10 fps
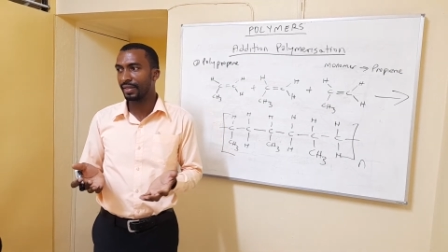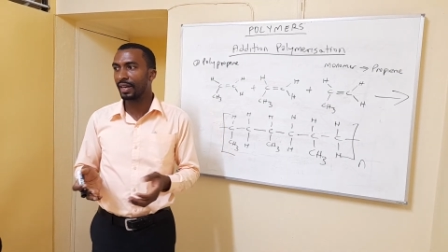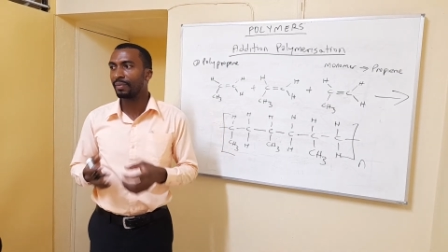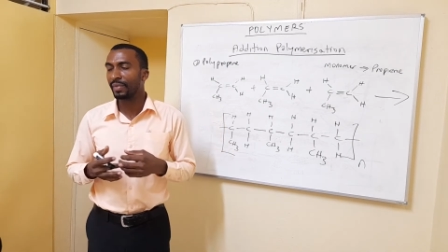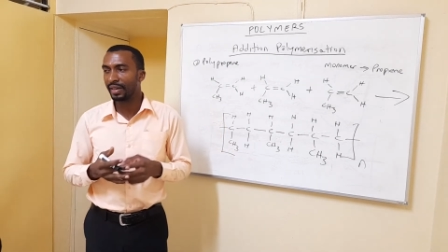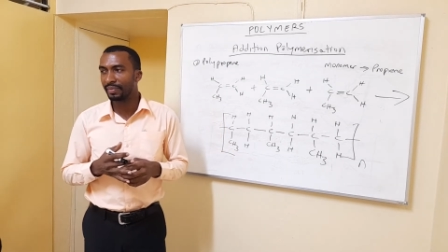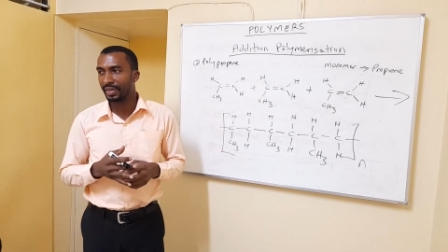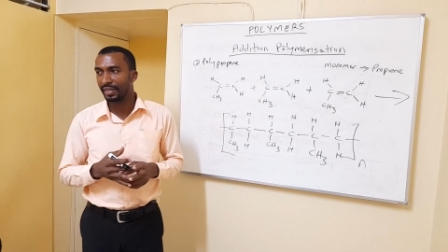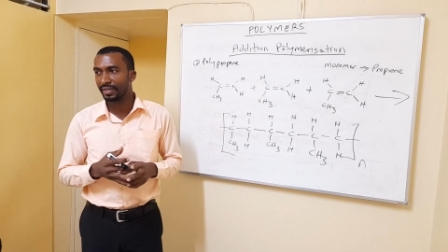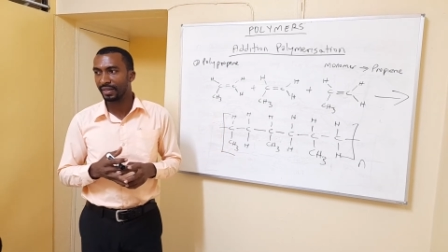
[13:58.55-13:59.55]
They are
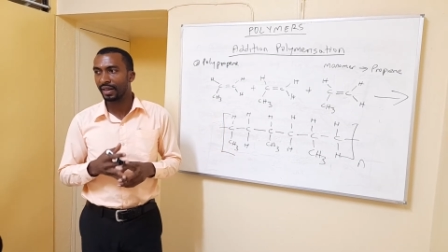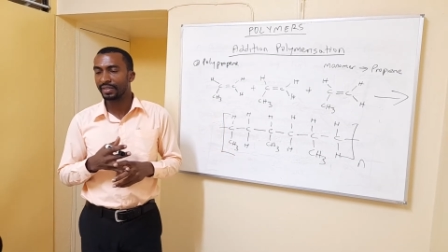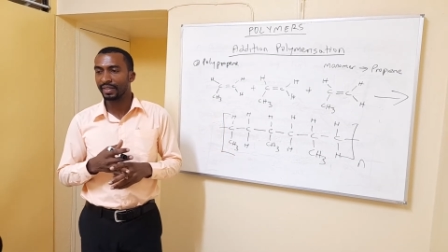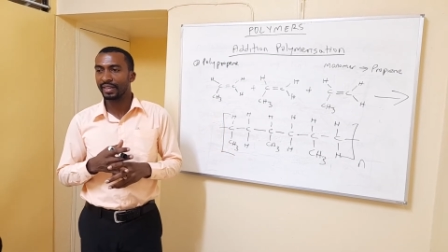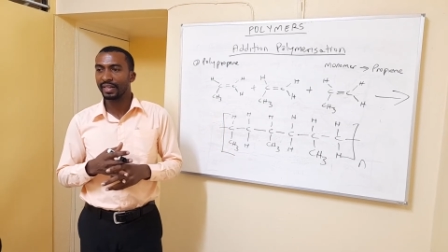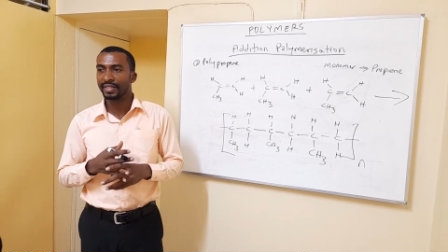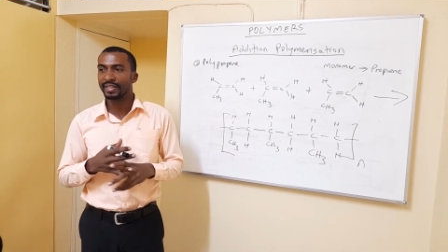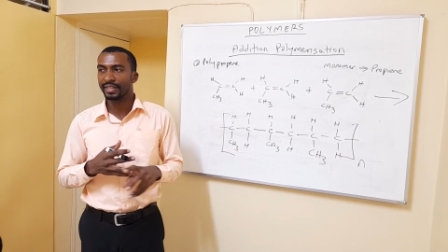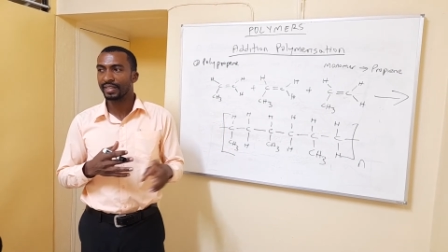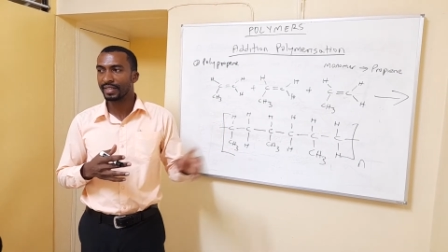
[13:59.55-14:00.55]
man-made, so actually they are
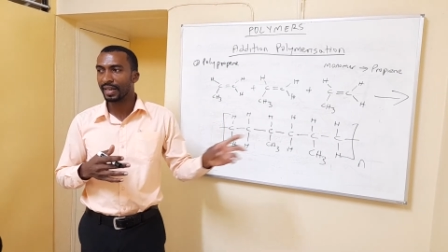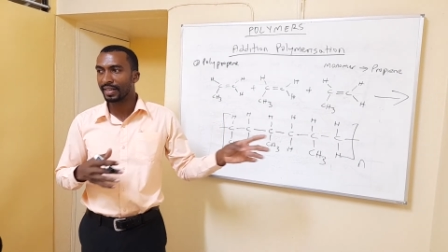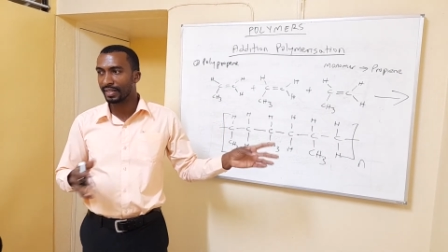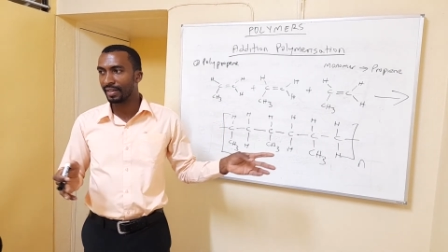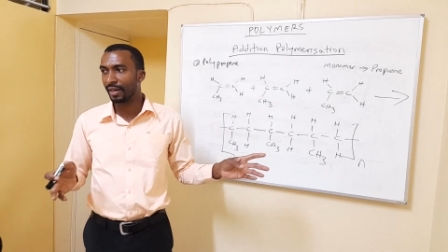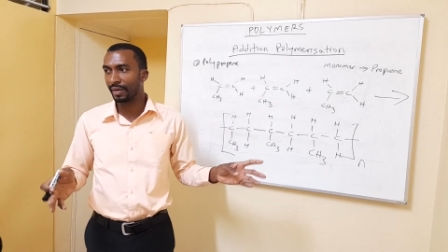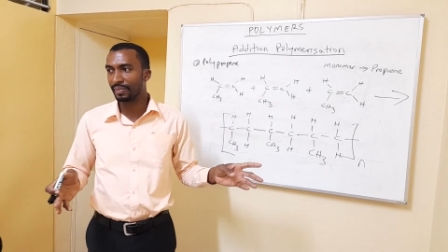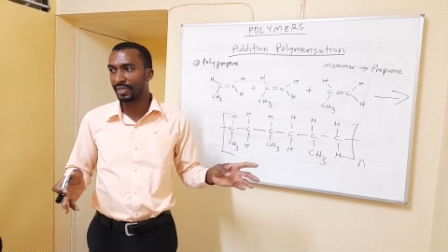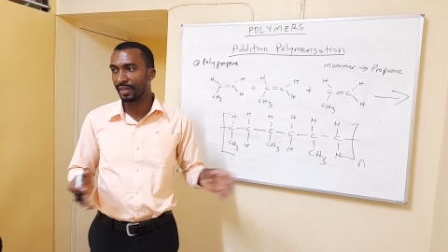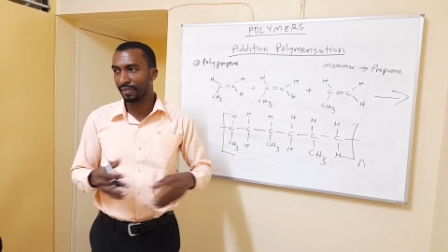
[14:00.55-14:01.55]
synthesized in
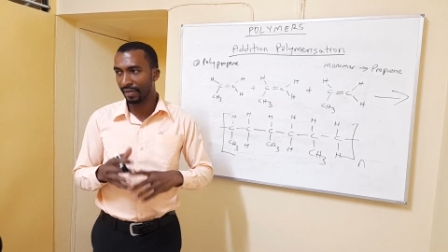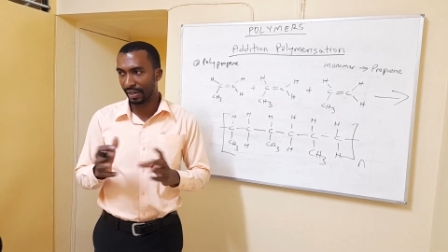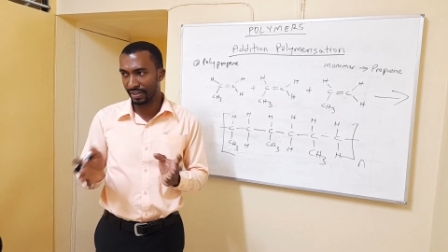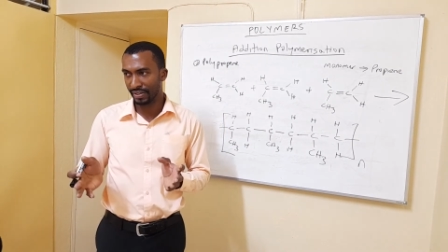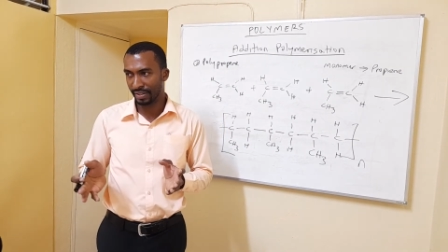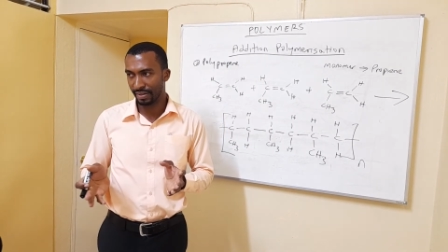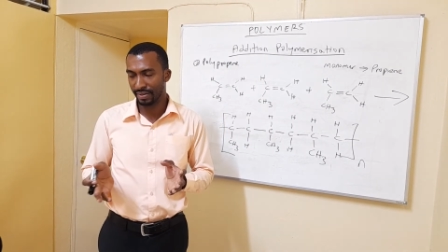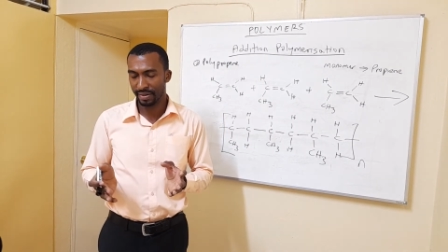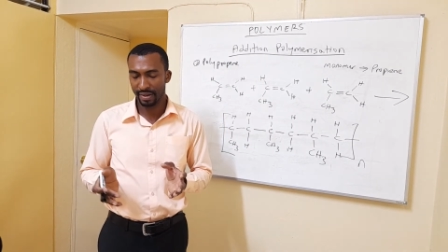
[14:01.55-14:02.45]
labs and factories.